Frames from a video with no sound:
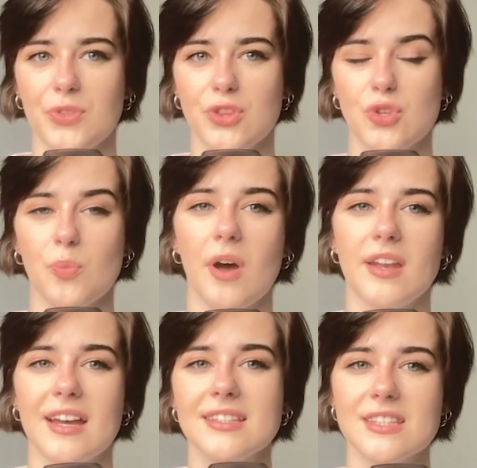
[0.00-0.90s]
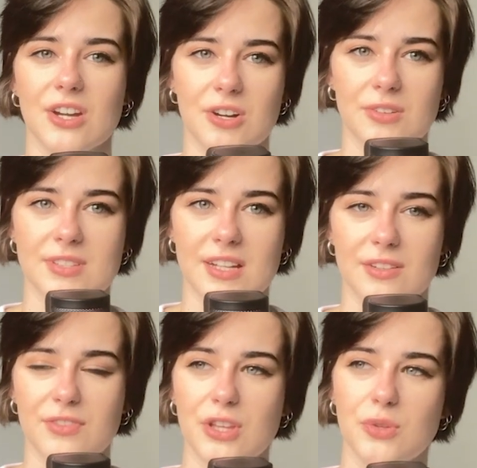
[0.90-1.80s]
to enhance
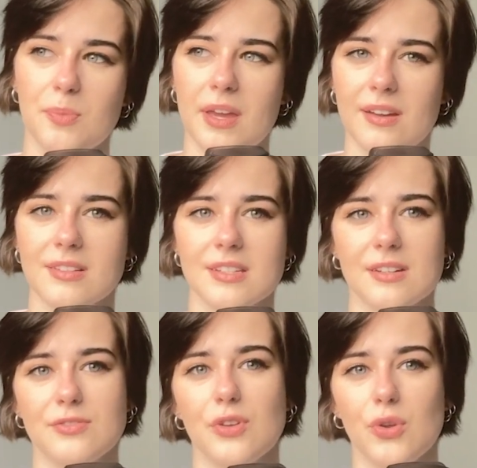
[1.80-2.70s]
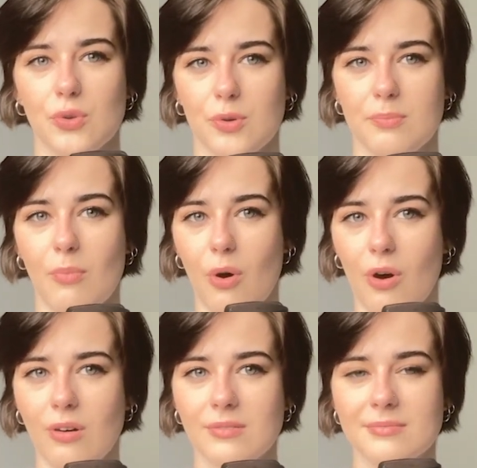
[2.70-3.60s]
ourselves and to make ourselves look
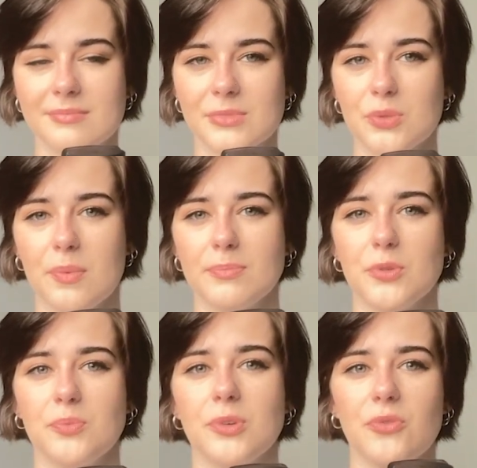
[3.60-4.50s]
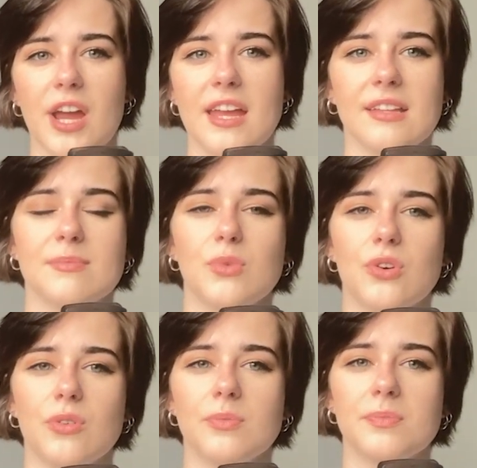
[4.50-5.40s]
more, to create a
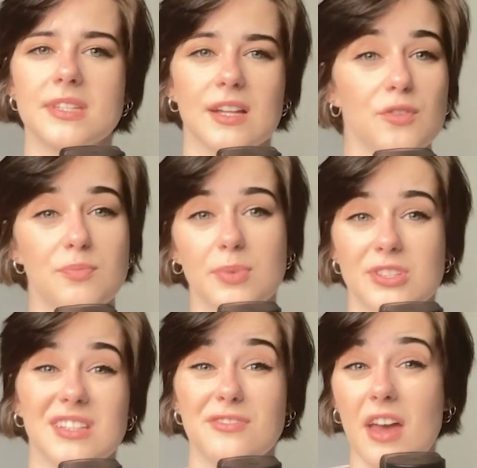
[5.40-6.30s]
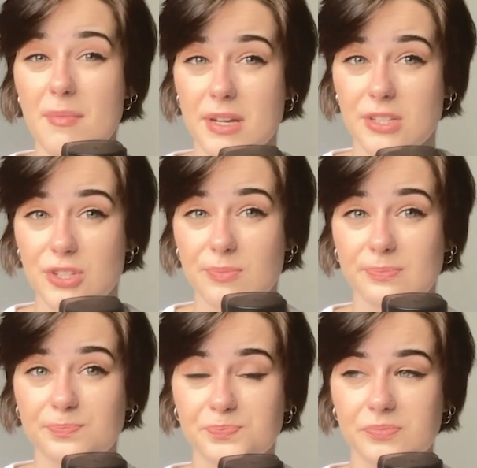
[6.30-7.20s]
more self-positive image.
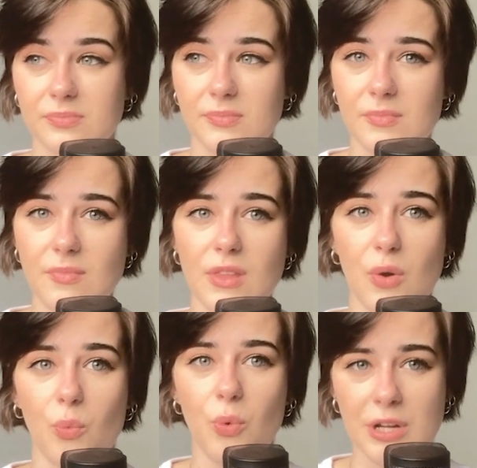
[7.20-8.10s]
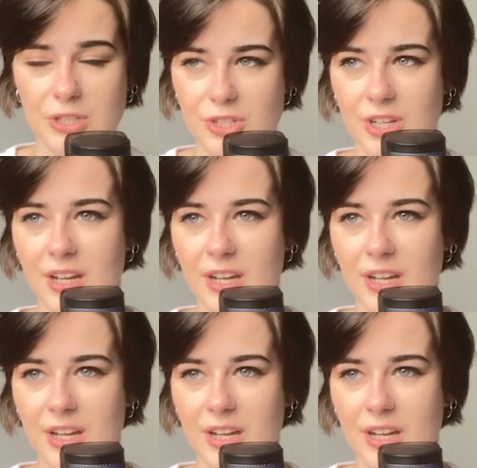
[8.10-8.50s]
Which,